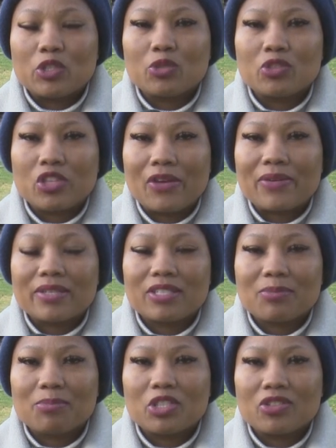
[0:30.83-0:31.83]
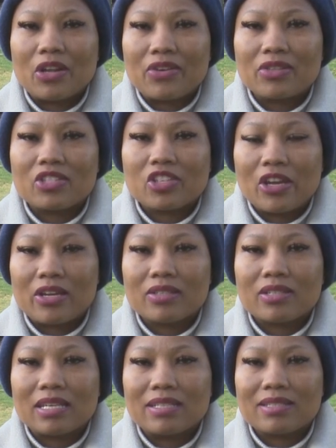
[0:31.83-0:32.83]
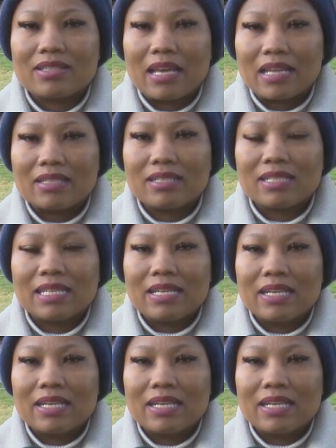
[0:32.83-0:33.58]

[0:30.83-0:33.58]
to Charis Missionary Church is that